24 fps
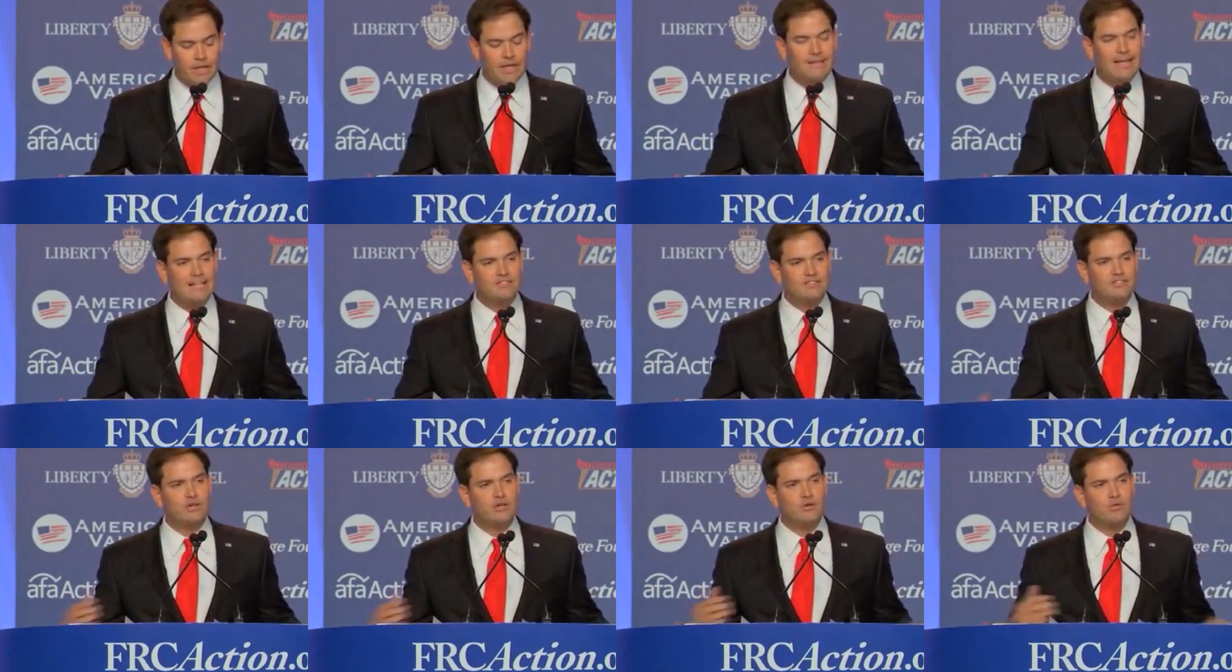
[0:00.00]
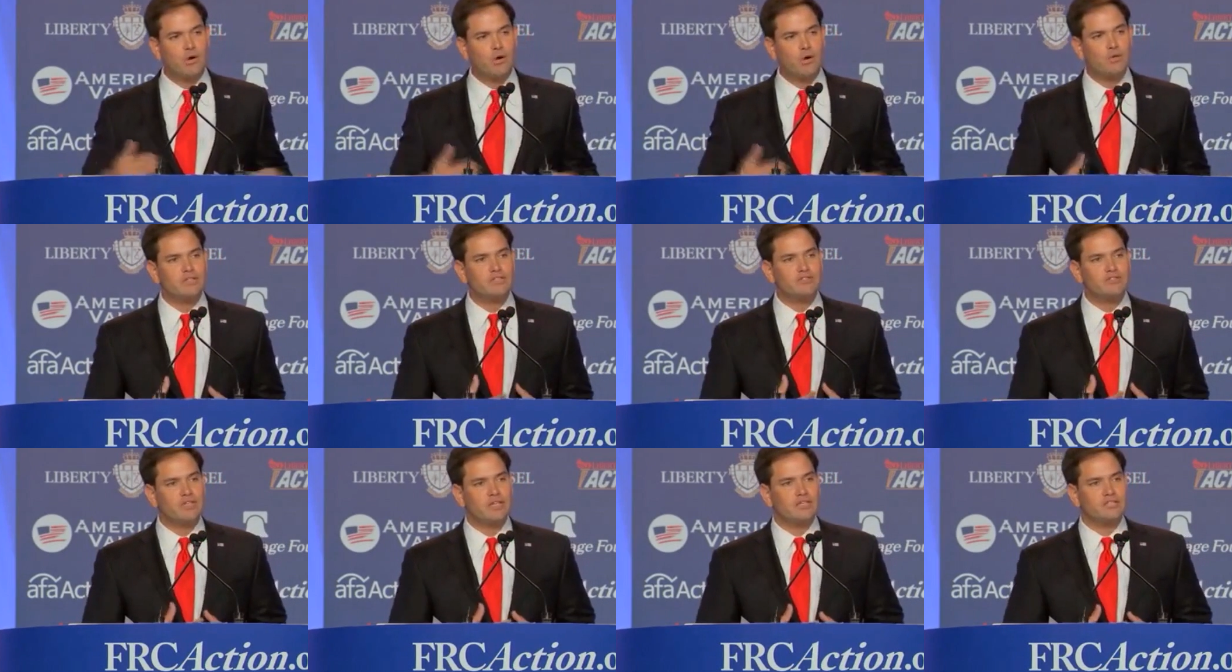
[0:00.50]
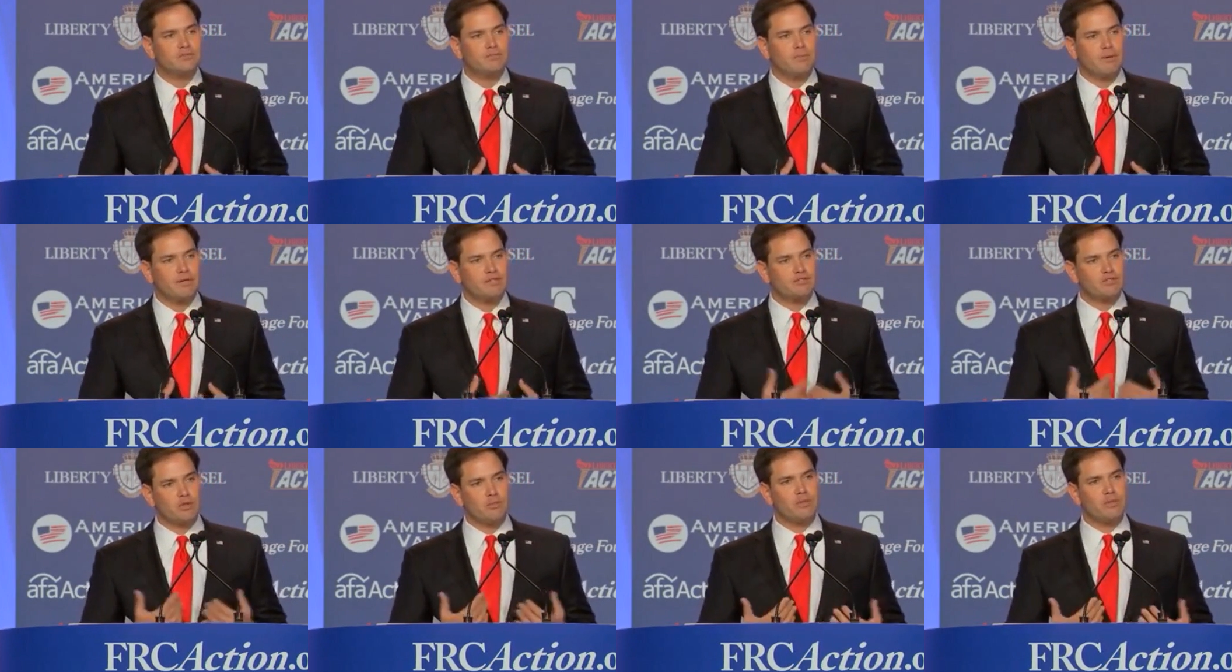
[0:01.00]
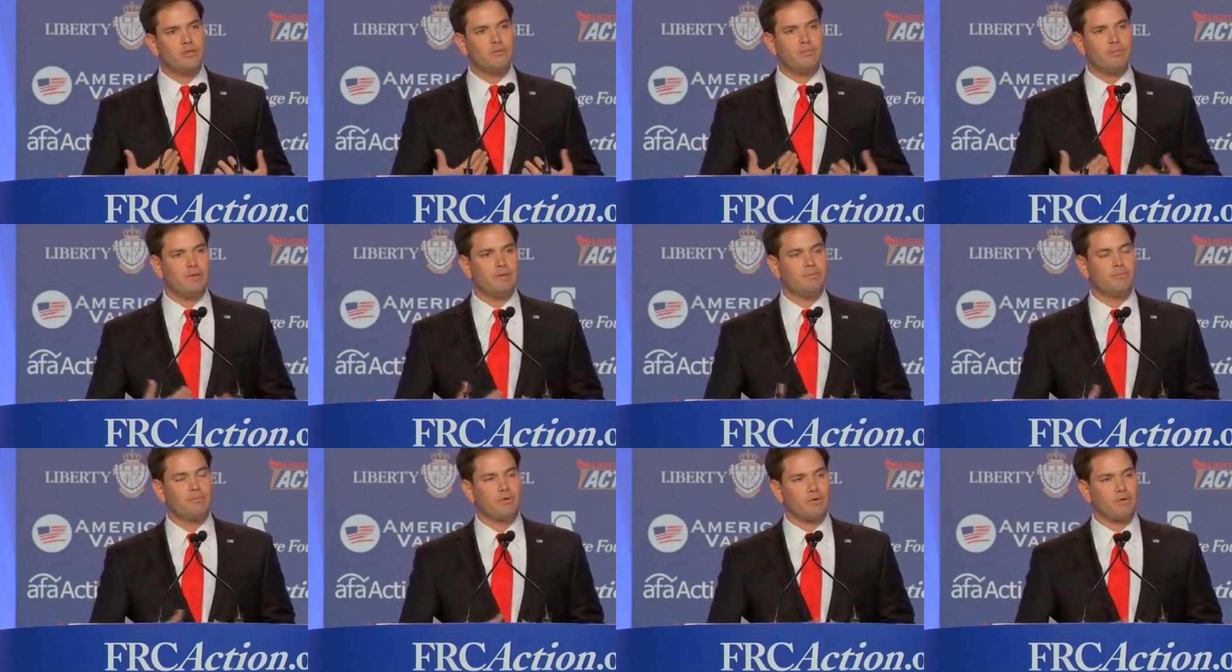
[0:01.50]
And that's the growing sense by so many
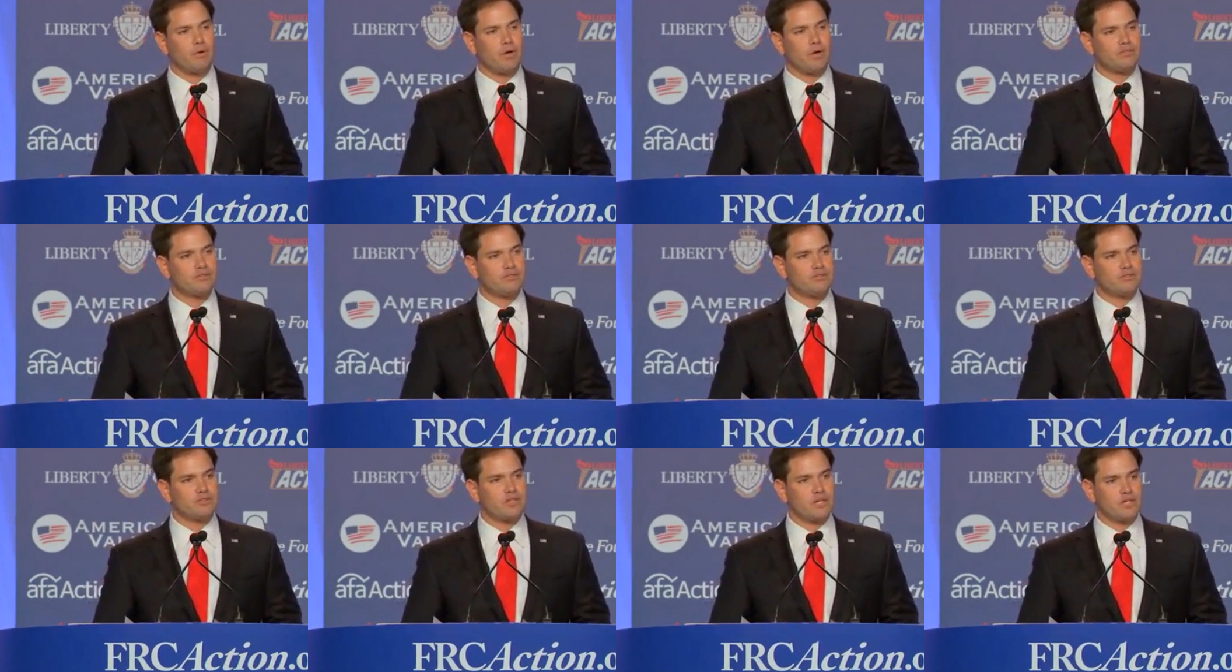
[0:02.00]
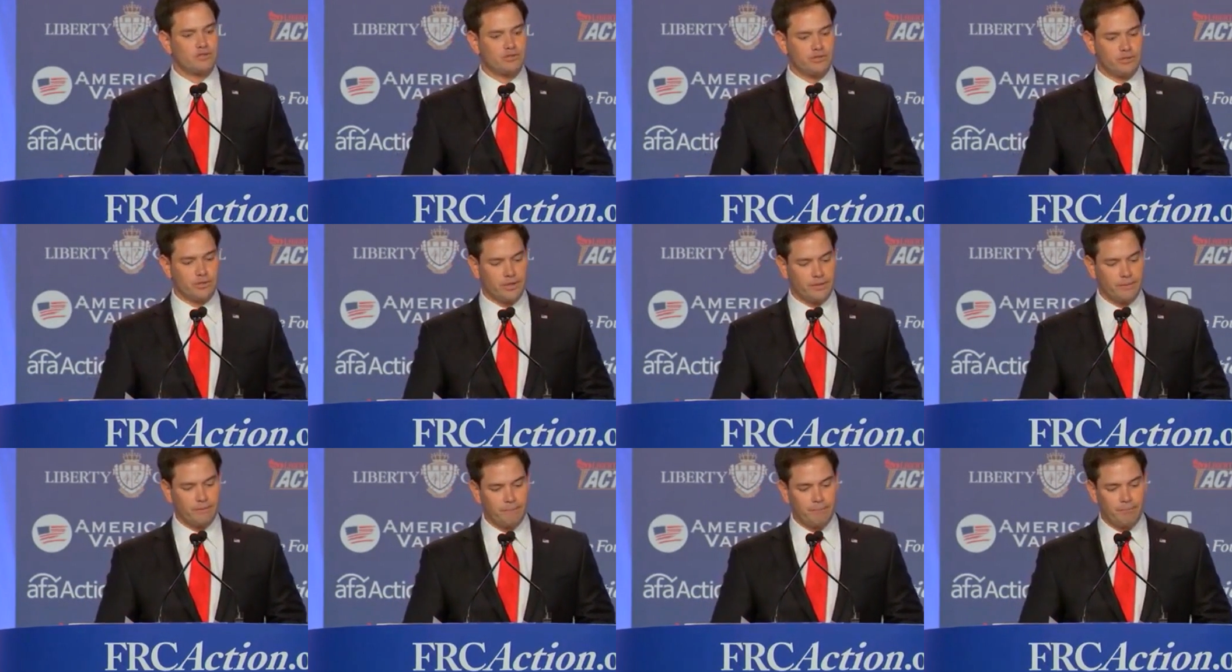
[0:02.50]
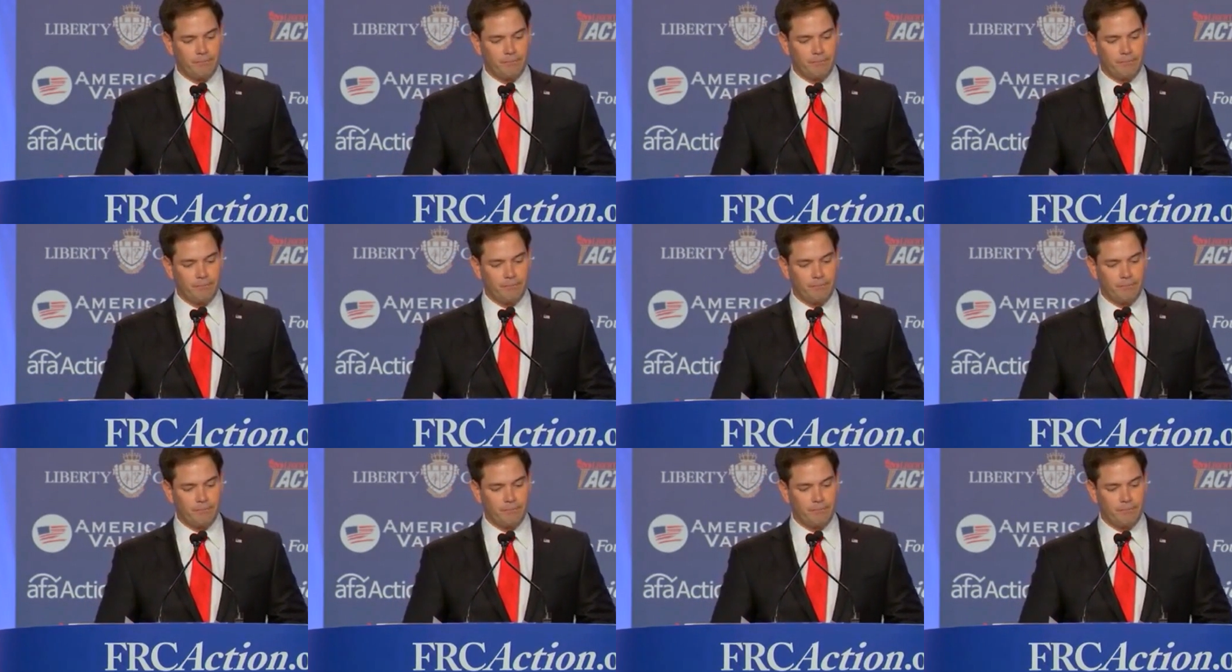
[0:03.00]
people across this country